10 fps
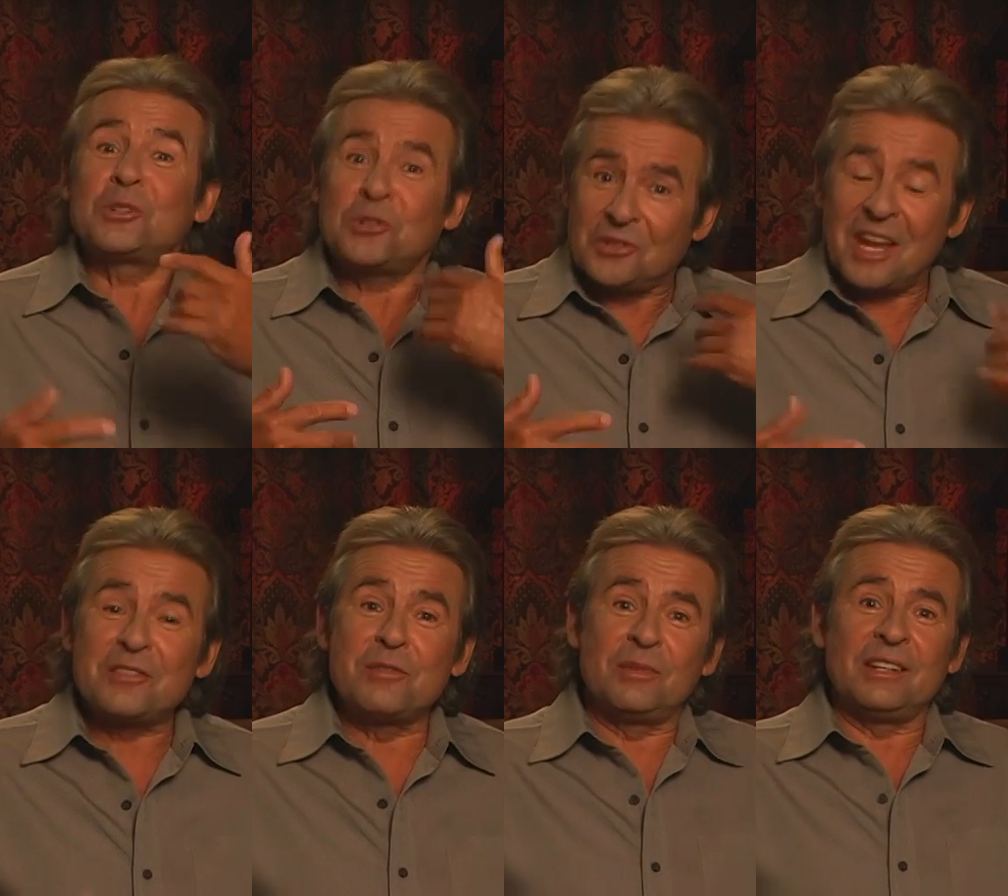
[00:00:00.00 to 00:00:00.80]
a true
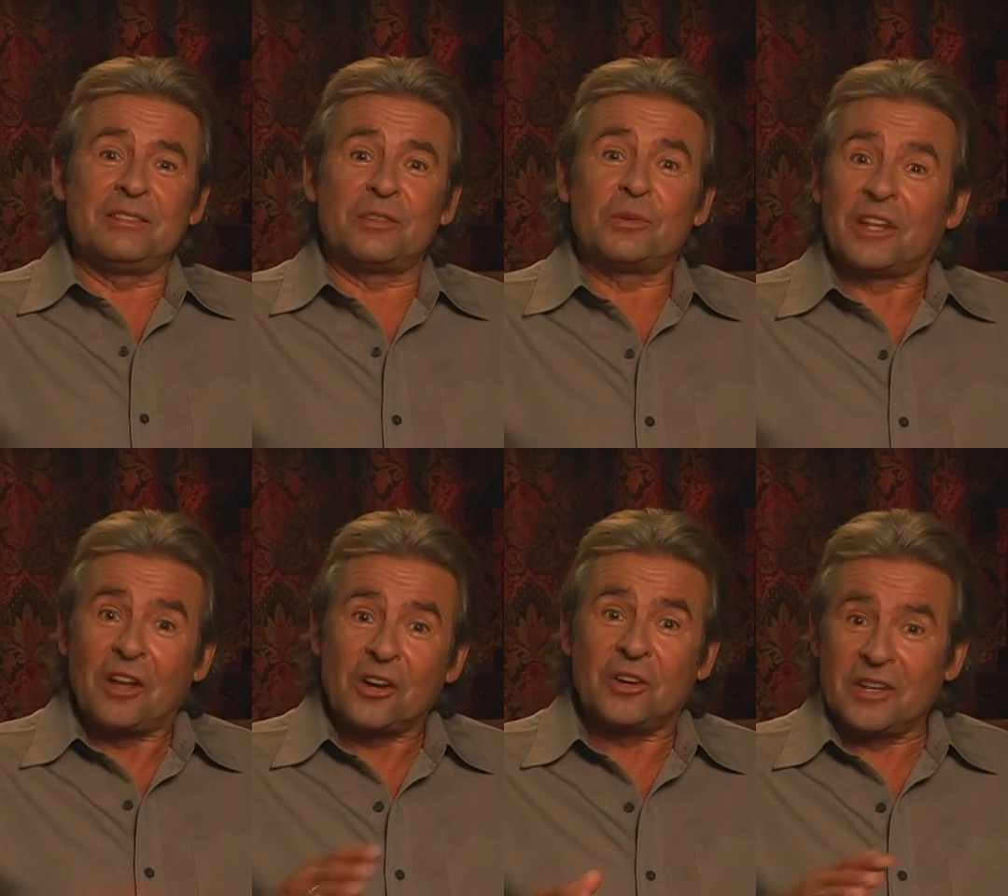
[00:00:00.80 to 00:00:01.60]
daydream believer with a
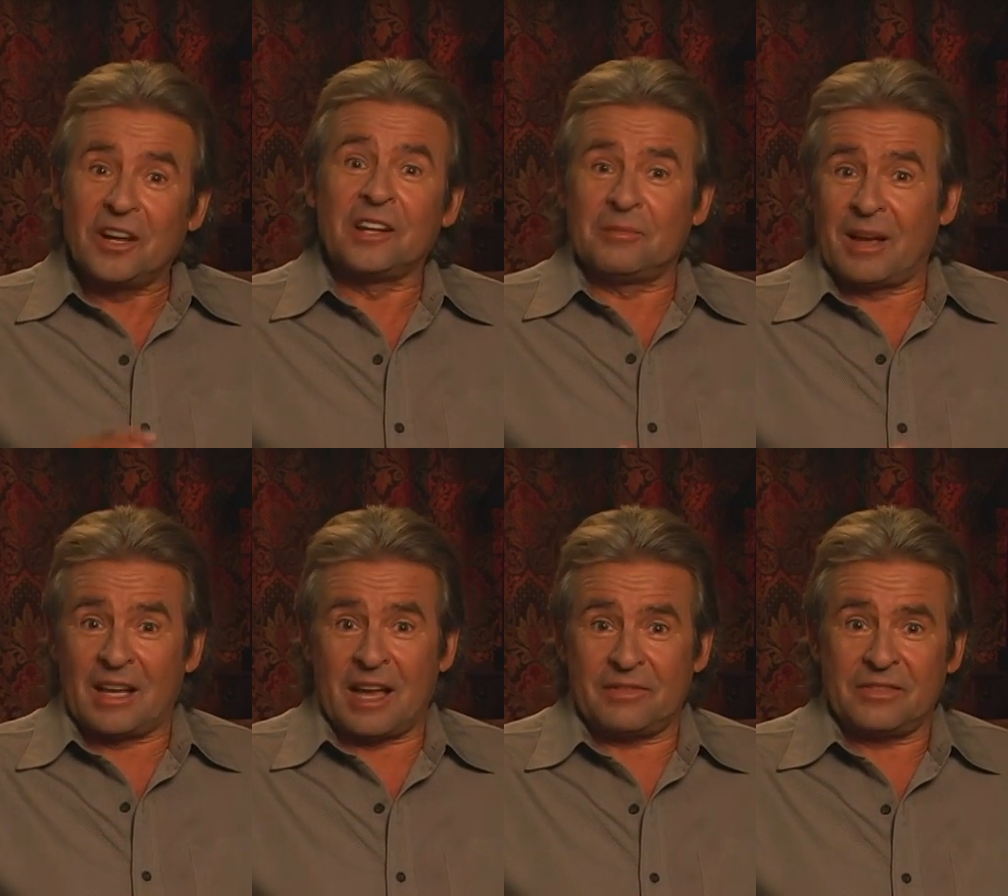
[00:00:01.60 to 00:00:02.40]
lot going on in my
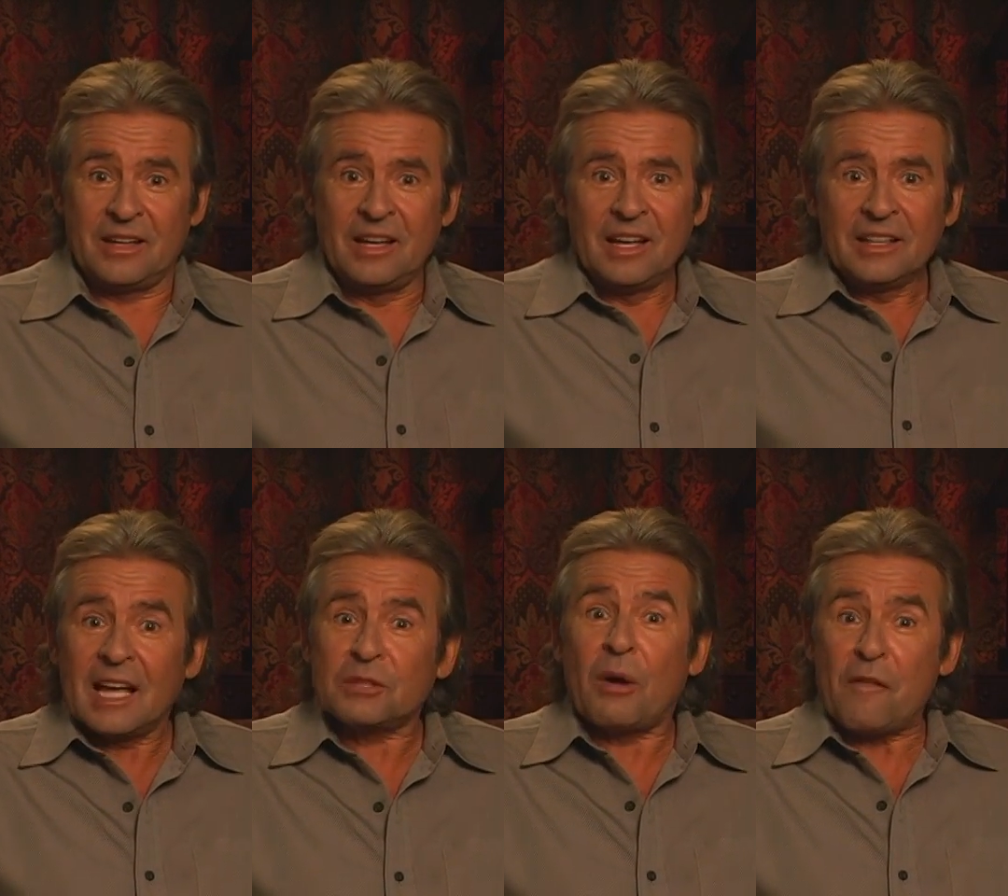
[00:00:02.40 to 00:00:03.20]
life.
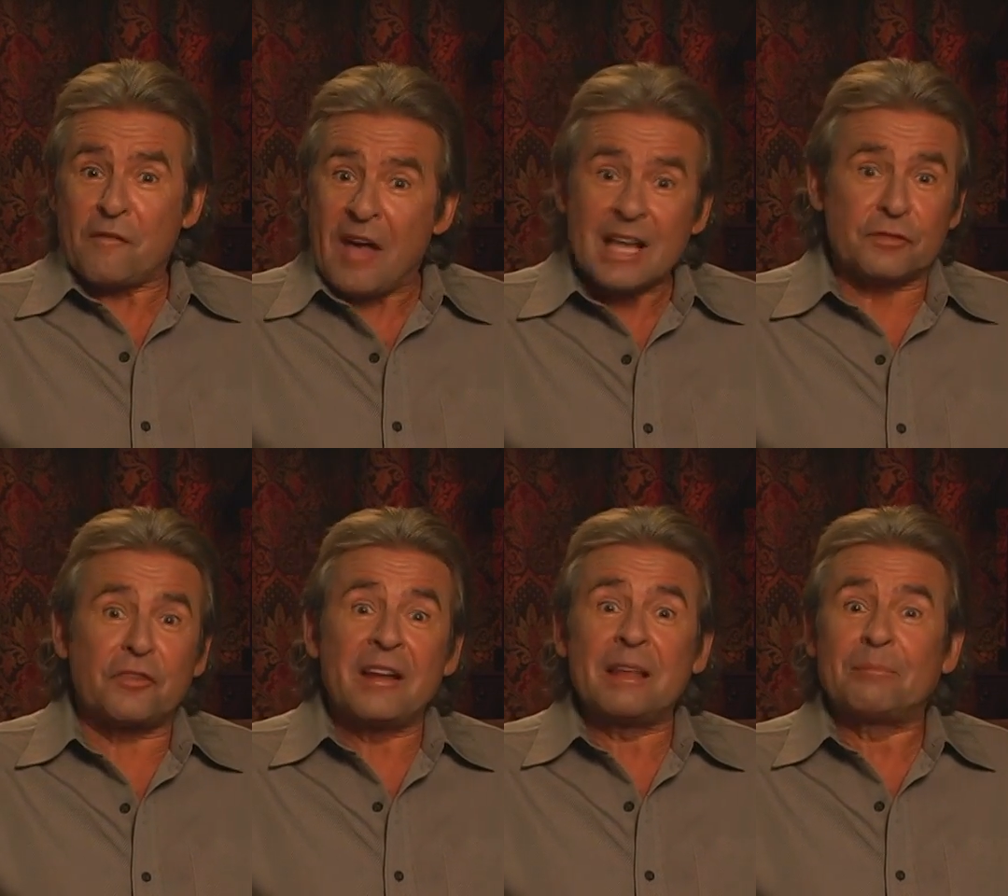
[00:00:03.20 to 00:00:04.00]
That's why
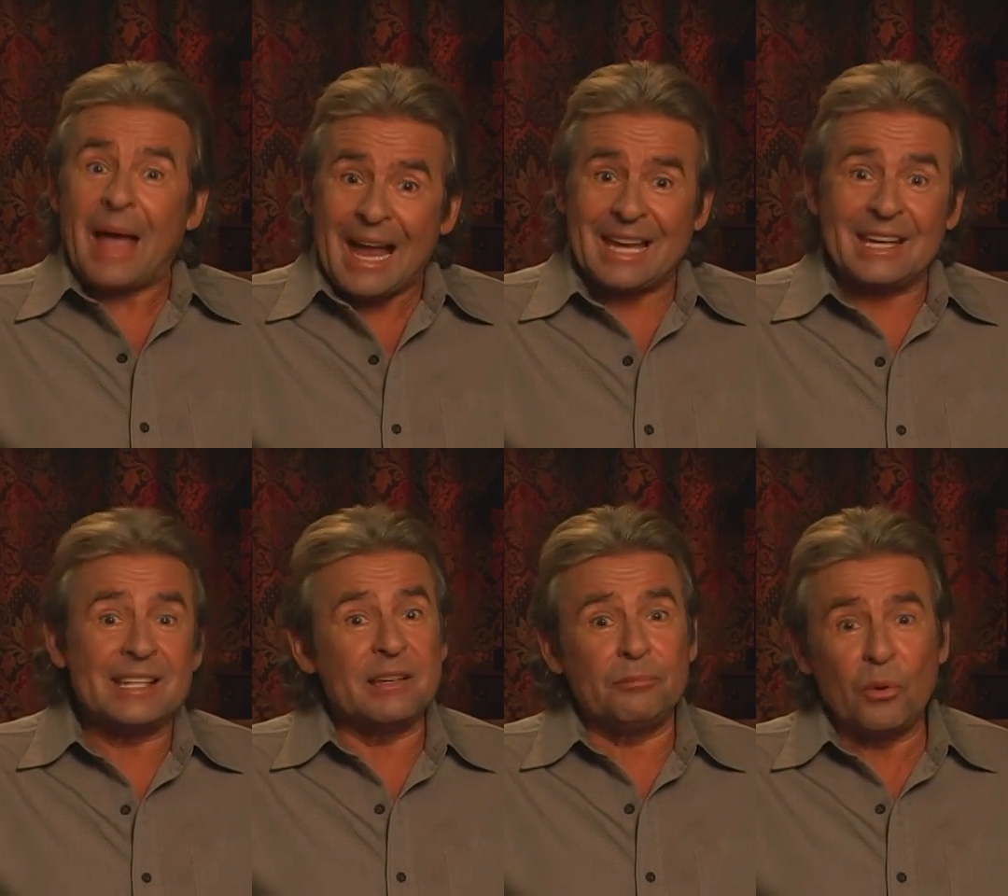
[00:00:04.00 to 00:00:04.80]
fast-friendly banking
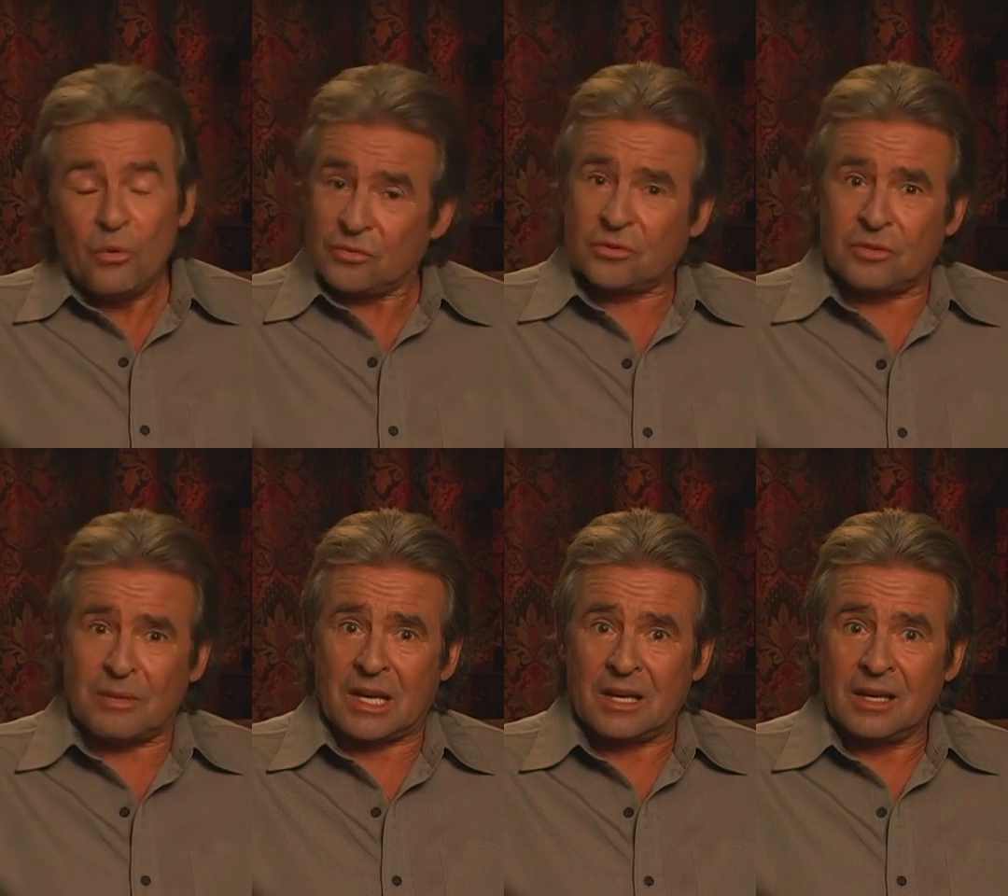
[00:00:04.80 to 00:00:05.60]
is important to
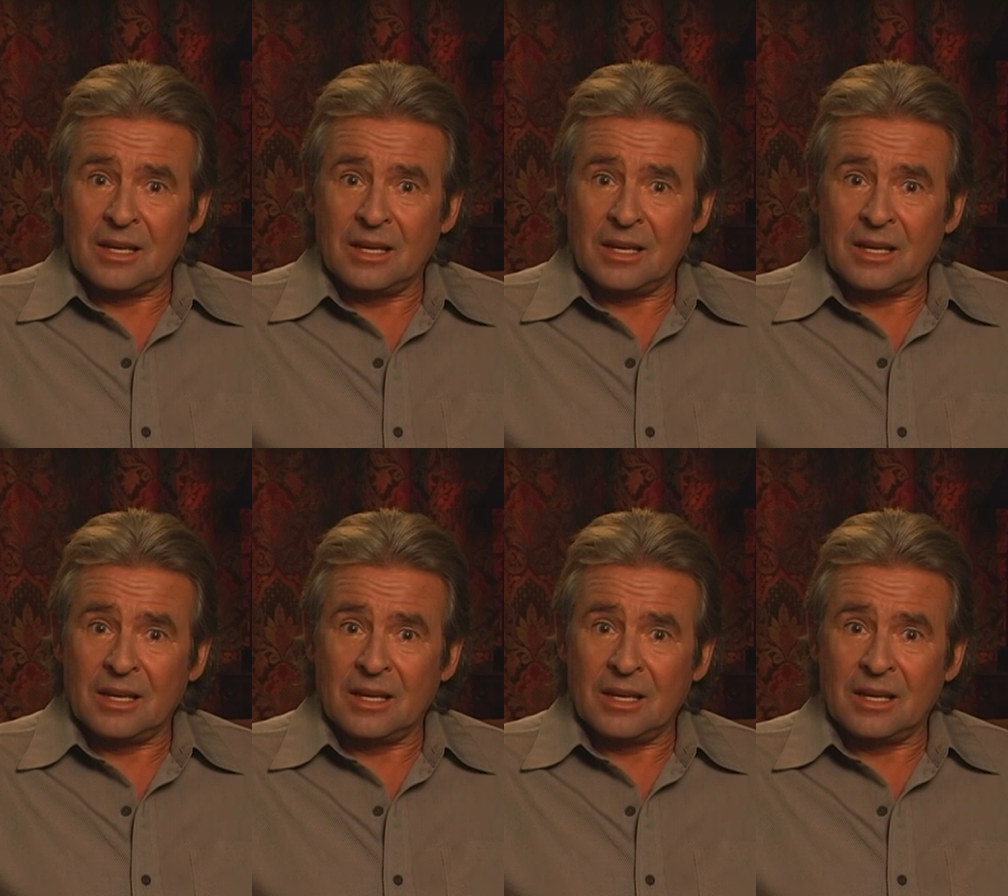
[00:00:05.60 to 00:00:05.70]
me.